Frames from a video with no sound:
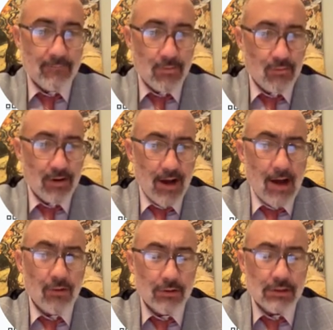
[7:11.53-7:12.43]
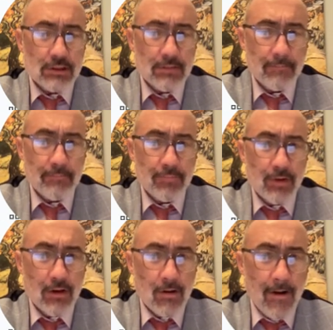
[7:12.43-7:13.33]
for $3.
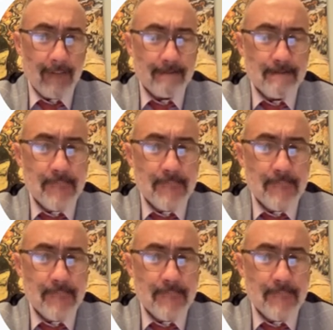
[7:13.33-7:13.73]
All right.